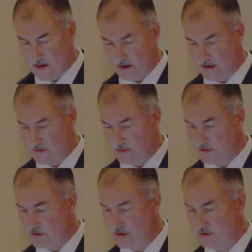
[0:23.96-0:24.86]
No
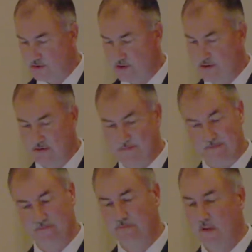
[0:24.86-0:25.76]

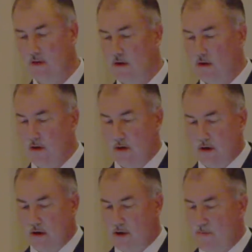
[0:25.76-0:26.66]
disclosure.
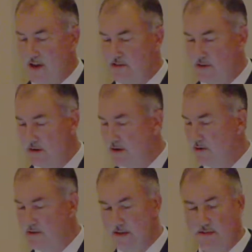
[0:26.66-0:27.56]
In the past 30
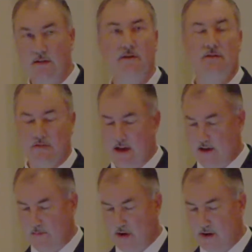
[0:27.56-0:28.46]
years, the incidence of
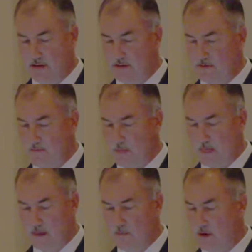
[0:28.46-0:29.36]
diabetes
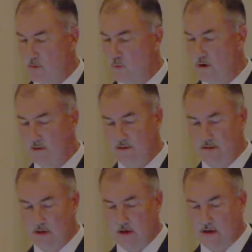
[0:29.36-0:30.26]
among the
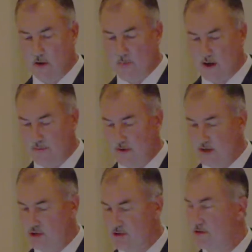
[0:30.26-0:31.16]
world's adult
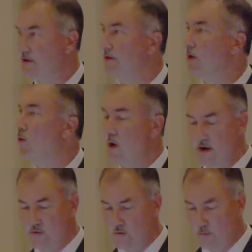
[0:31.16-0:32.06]
population has nearly
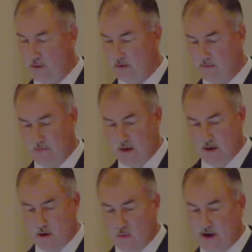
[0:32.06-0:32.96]
quadrupled,
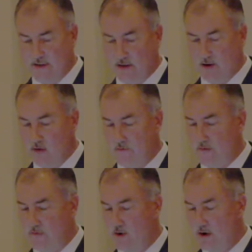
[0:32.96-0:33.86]
rising
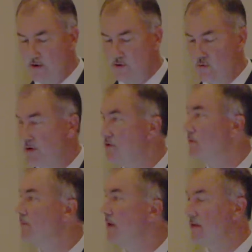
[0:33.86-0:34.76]
over 422
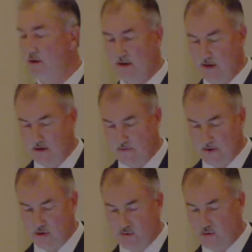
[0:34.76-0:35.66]
million
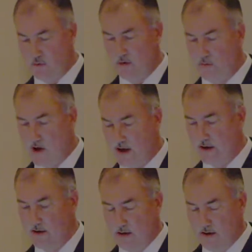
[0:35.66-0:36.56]
individuals
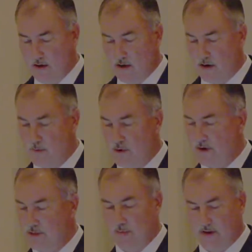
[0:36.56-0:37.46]
worldwide, a
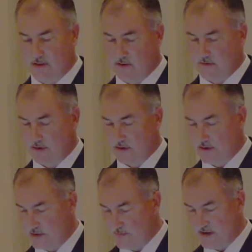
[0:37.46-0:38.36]
number expected to
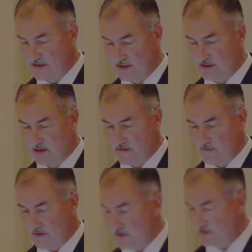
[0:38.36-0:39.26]
increase by
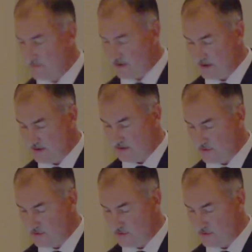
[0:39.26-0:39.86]
642 million in